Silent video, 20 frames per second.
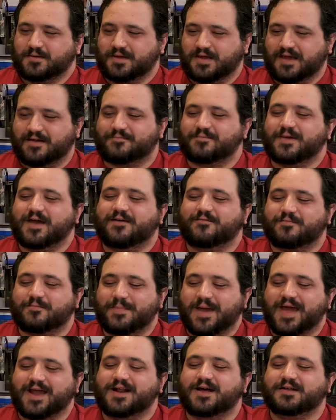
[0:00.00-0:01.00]
If like, if
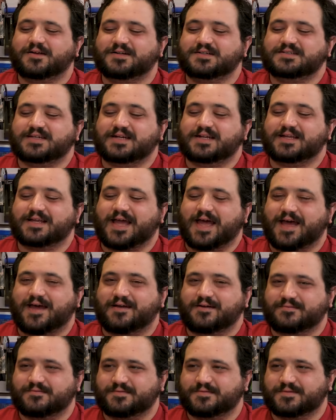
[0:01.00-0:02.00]
Manhunter didn't
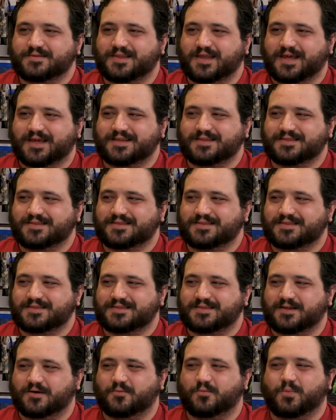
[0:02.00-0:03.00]
have like that
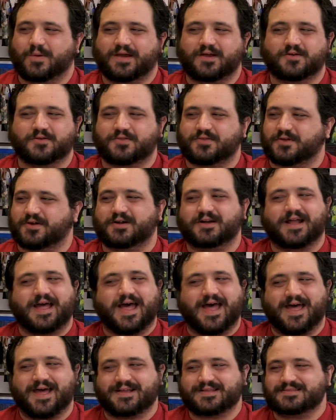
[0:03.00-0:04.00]
weird, the weird third yeah.
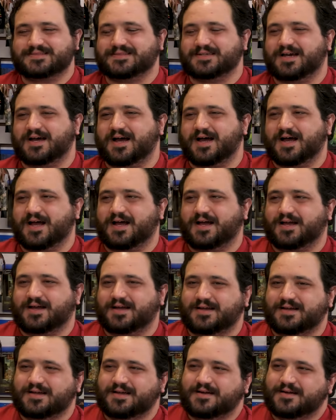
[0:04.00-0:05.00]
act,
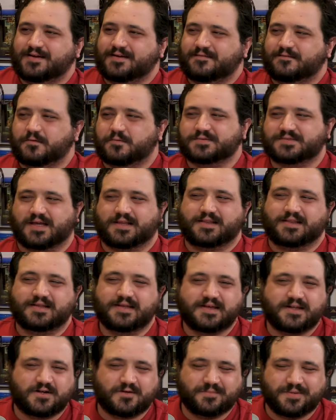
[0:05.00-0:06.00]
uh, if it was a
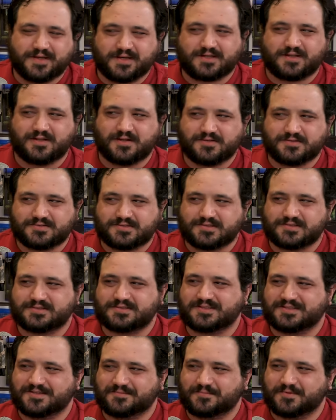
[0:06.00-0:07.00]
little bit closer
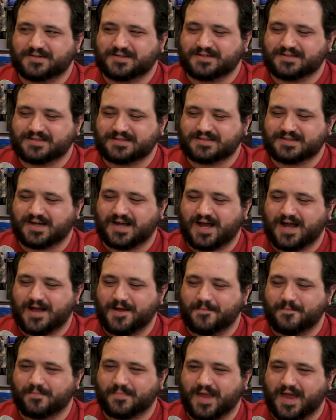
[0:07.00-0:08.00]
to the book,
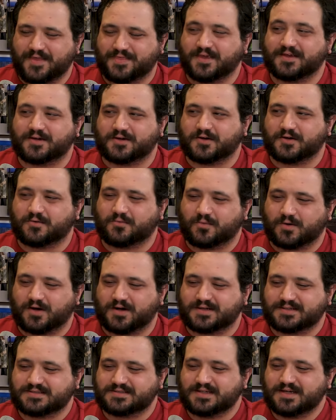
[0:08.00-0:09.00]
um, I think it could have
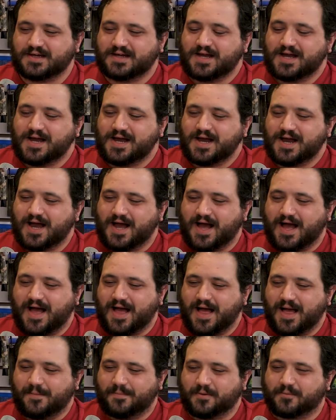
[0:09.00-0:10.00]
worked. Yeah.
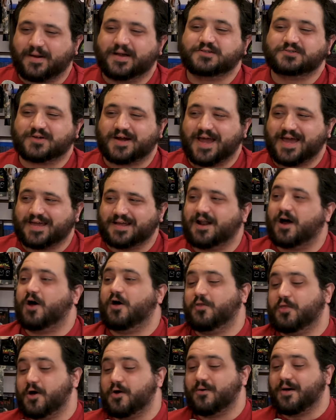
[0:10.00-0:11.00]
Uh, but Red Dragon,
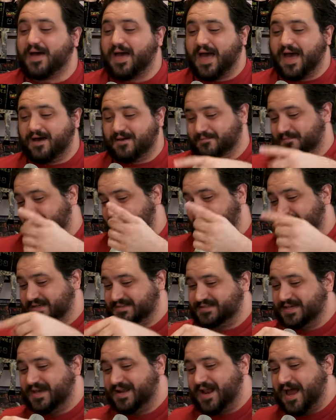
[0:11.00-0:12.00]
although, like I
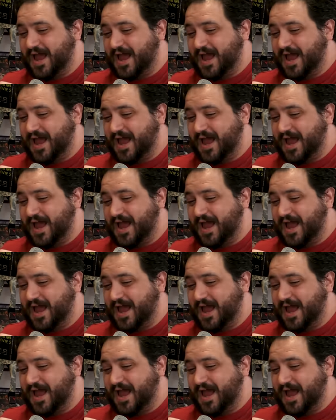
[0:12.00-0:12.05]
said,